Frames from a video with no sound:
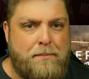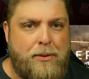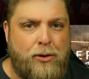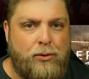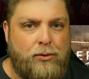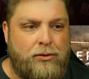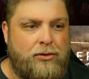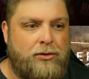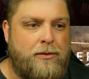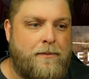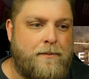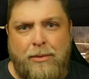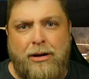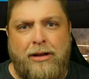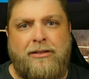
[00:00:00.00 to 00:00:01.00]
bugs.
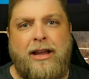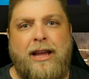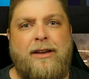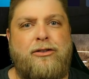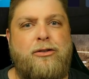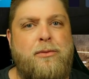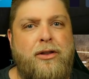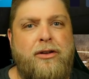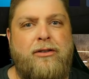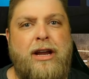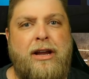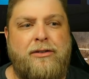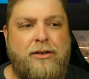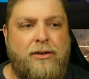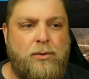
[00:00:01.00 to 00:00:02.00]
But I'm going to tell you some other
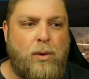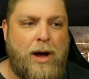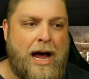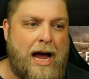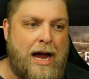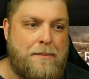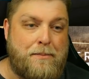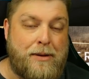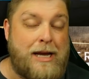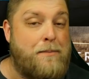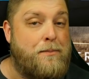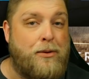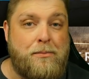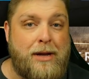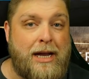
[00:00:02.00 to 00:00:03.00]
reasons why
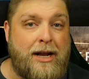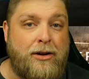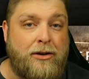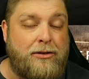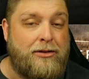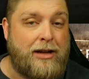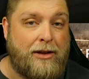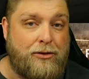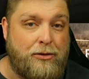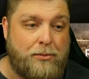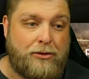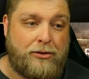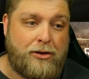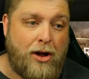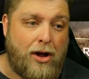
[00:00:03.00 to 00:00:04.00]
people may not set
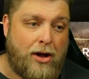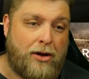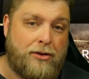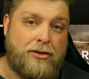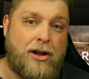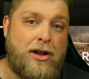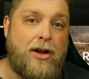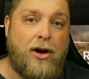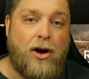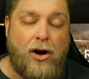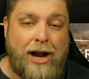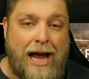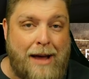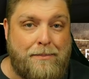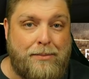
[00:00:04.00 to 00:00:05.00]
up stores
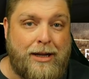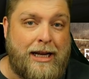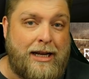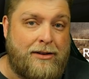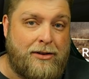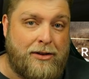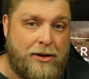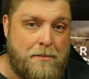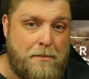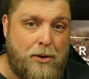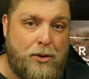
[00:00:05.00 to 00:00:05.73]
on AppLinked at the